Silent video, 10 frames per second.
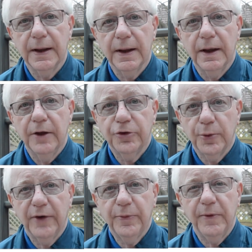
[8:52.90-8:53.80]
So we
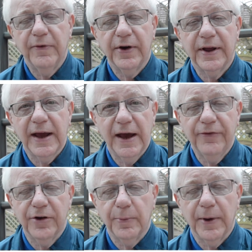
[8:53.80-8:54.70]
have to be very
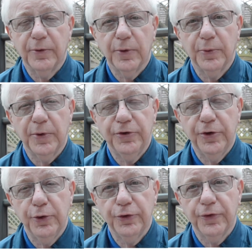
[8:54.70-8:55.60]
careful about what we
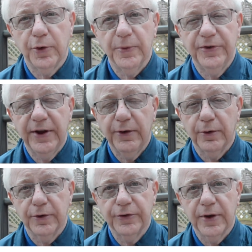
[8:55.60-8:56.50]
choose for
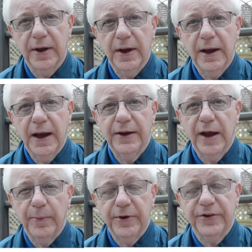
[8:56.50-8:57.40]
materials and how
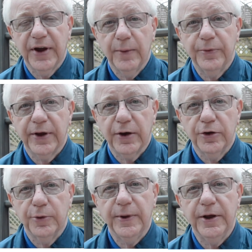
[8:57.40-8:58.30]
many times they're going
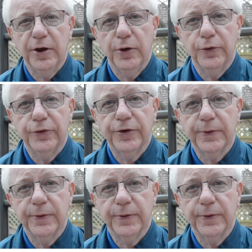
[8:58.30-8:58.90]
to be used.